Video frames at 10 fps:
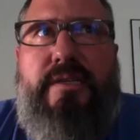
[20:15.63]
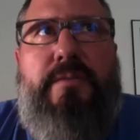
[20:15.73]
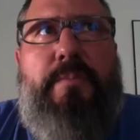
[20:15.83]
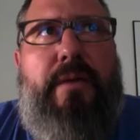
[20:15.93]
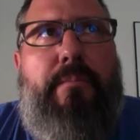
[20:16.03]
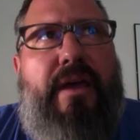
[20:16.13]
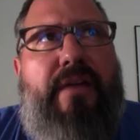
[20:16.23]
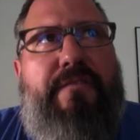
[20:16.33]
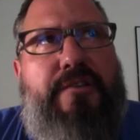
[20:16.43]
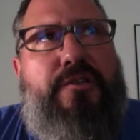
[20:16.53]
being
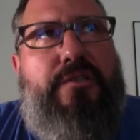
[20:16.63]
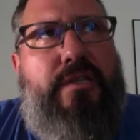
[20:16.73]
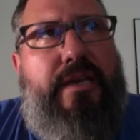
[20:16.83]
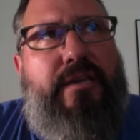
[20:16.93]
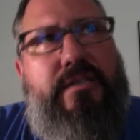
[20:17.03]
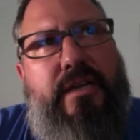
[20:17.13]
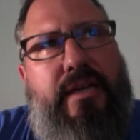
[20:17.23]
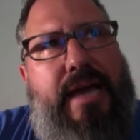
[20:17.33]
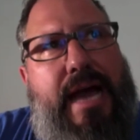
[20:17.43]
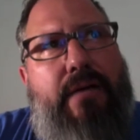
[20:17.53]
beneficial to, like you said, to
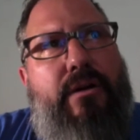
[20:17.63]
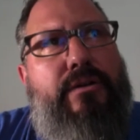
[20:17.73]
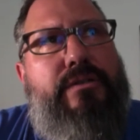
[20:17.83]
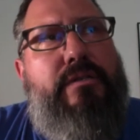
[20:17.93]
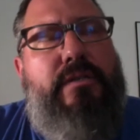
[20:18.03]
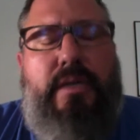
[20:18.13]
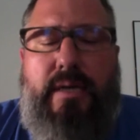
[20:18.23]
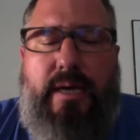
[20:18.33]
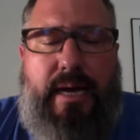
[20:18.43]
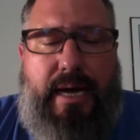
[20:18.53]
chiros,
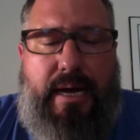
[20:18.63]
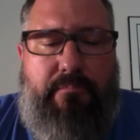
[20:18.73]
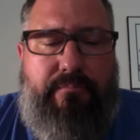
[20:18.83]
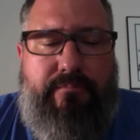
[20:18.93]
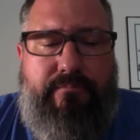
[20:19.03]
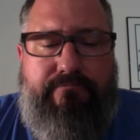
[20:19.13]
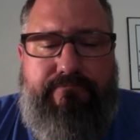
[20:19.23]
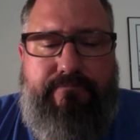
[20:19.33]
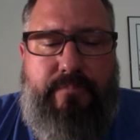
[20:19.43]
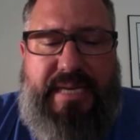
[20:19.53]

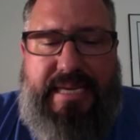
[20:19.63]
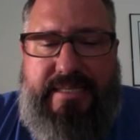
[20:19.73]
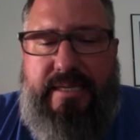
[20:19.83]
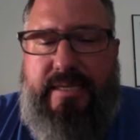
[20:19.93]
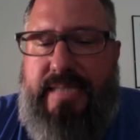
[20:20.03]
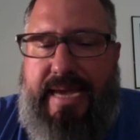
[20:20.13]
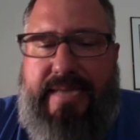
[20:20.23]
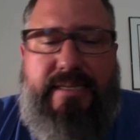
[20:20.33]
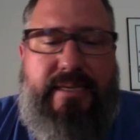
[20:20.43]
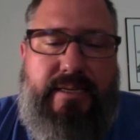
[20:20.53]
PTs,
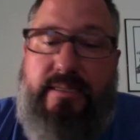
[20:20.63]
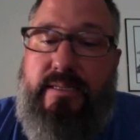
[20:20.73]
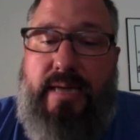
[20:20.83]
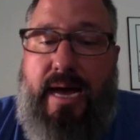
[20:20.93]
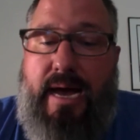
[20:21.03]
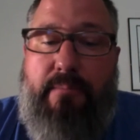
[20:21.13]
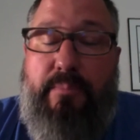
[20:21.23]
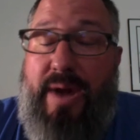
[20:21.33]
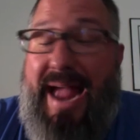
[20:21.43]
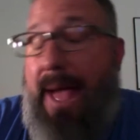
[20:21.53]
ATs,
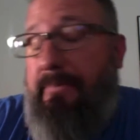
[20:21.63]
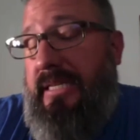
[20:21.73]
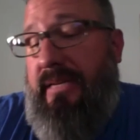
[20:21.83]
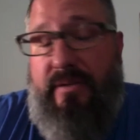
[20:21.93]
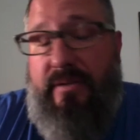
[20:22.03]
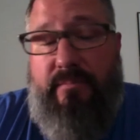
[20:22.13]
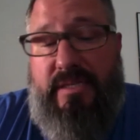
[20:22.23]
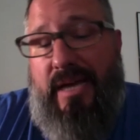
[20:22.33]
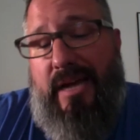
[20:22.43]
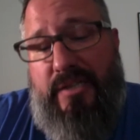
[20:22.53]
perhaps even
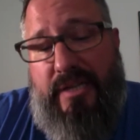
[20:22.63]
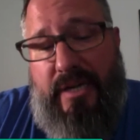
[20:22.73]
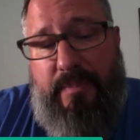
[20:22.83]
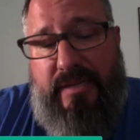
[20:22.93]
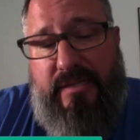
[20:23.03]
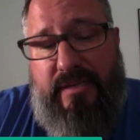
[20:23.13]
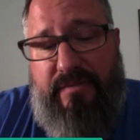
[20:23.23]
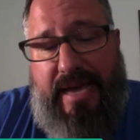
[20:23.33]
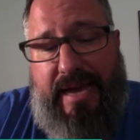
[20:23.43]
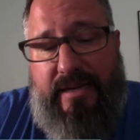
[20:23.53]
massage therapists, if
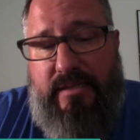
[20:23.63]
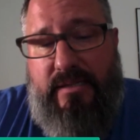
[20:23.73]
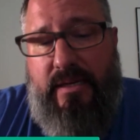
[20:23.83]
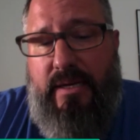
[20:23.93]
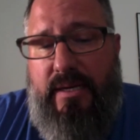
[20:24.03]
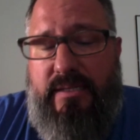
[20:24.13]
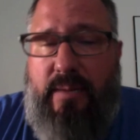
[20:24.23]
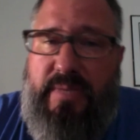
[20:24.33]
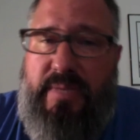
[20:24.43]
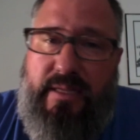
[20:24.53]
that is
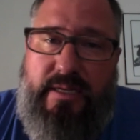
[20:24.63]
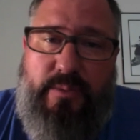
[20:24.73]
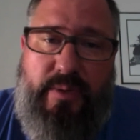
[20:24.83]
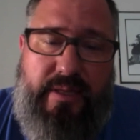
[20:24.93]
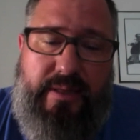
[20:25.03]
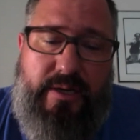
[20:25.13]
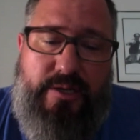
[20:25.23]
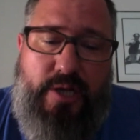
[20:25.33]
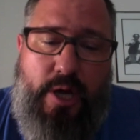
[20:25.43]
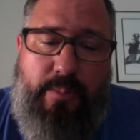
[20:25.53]
something that is within their
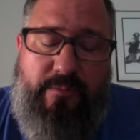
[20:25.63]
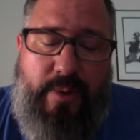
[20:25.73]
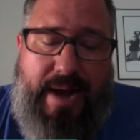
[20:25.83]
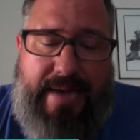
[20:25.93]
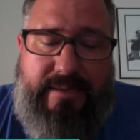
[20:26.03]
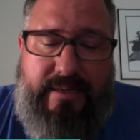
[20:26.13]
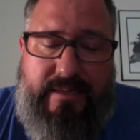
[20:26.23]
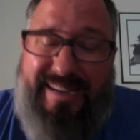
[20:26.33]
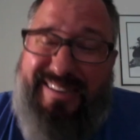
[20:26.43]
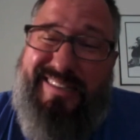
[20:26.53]
scope of practice.
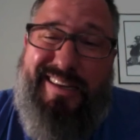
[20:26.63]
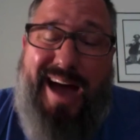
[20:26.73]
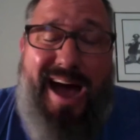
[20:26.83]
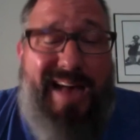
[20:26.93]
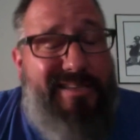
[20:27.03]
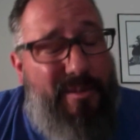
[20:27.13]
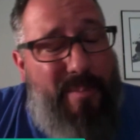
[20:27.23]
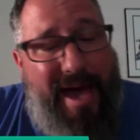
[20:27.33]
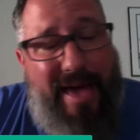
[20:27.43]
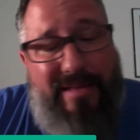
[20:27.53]
I could see
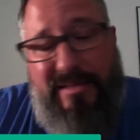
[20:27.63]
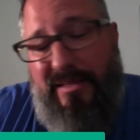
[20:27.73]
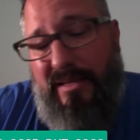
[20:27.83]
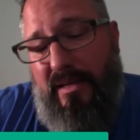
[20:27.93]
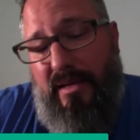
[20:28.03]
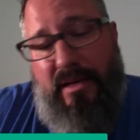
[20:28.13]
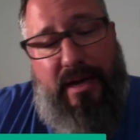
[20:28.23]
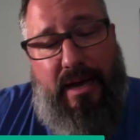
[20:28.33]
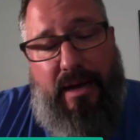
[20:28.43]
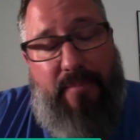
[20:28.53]
osteopaths,
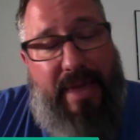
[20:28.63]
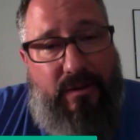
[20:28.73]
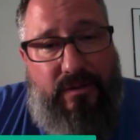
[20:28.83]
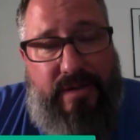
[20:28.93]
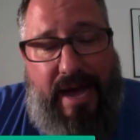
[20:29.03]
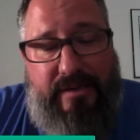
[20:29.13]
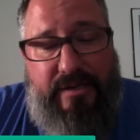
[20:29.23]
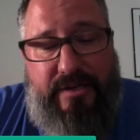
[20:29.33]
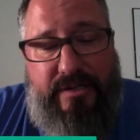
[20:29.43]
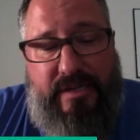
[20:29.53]
medical
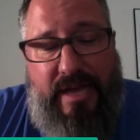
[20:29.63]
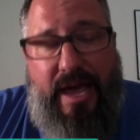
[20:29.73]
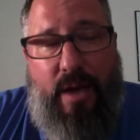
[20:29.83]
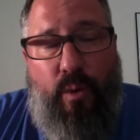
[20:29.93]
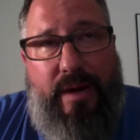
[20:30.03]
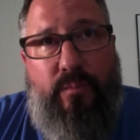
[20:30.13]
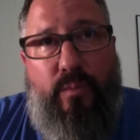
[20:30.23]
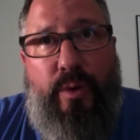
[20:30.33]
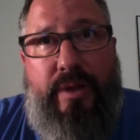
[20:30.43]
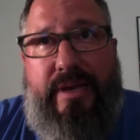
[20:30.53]
doctors. What I'm
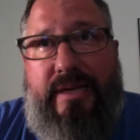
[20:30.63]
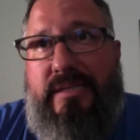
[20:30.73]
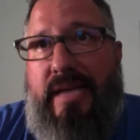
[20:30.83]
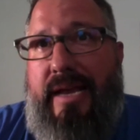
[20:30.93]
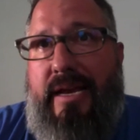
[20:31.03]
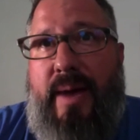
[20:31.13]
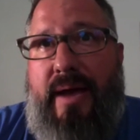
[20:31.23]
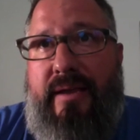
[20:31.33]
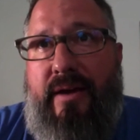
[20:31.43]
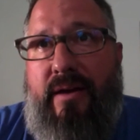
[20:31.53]
really excited
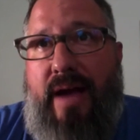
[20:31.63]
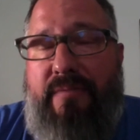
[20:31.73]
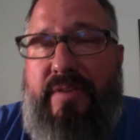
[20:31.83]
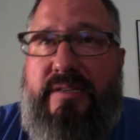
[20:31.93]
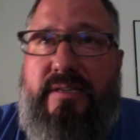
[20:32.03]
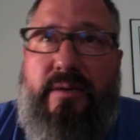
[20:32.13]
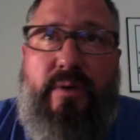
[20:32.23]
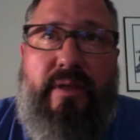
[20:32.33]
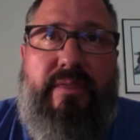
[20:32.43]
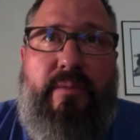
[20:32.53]
about here, obviously
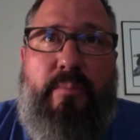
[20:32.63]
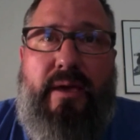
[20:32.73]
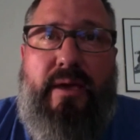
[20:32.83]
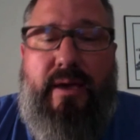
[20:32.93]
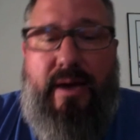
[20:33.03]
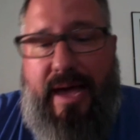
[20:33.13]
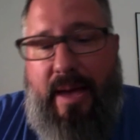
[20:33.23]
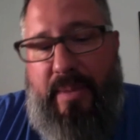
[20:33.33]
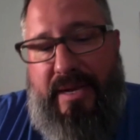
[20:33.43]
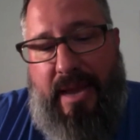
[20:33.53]
with the big
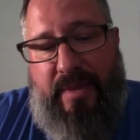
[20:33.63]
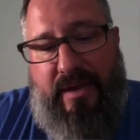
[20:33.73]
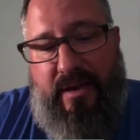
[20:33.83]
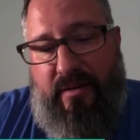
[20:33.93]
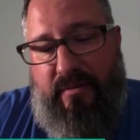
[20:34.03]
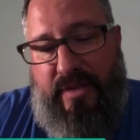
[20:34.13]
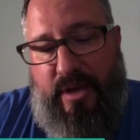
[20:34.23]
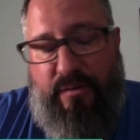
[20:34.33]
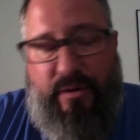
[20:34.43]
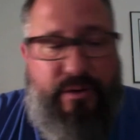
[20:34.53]
epidemic of the
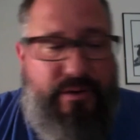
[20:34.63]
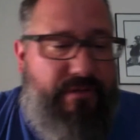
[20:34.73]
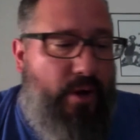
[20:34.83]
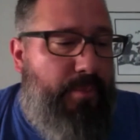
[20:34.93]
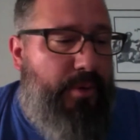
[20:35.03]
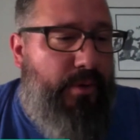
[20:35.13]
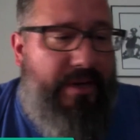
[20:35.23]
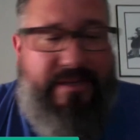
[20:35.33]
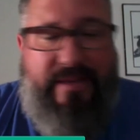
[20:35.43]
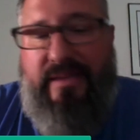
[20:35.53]
overuse of
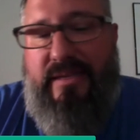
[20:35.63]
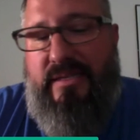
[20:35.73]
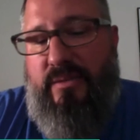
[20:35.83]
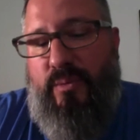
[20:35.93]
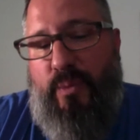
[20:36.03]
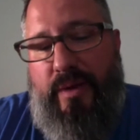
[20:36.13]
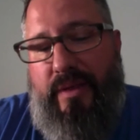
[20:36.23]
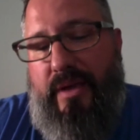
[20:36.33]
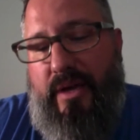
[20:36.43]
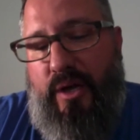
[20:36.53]
opioids, I think this is
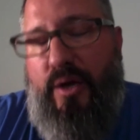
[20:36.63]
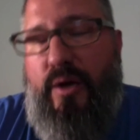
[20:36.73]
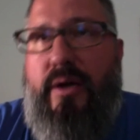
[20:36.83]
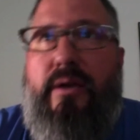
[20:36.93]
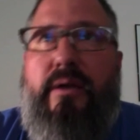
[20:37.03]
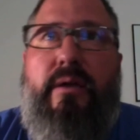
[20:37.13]
really a good